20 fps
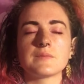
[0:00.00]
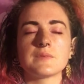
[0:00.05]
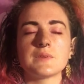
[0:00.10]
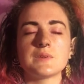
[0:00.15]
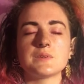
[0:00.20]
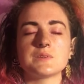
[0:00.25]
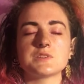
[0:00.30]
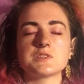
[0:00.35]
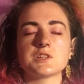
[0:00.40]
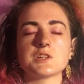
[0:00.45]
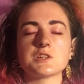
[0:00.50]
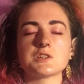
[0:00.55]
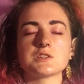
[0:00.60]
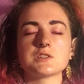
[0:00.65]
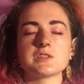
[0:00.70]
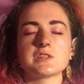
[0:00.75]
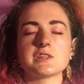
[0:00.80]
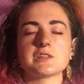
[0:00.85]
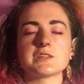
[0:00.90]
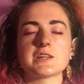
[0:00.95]
We're Return
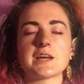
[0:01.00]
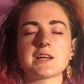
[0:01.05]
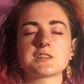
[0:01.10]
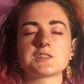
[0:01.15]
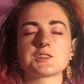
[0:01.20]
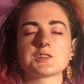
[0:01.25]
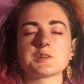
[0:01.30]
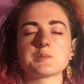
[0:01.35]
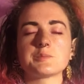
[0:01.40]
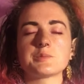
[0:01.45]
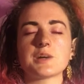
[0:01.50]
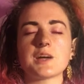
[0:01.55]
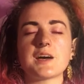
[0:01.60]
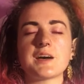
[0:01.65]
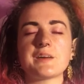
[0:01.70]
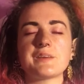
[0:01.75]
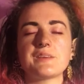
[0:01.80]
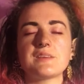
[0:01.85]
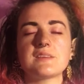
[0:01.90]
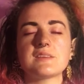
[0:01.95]
to your natural
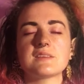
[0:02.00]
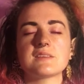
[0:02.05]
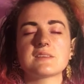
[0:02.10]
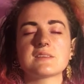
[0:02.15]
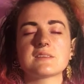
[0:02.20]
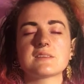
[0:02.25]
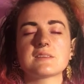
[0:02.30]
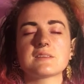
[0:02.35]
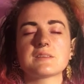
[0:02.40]
breath.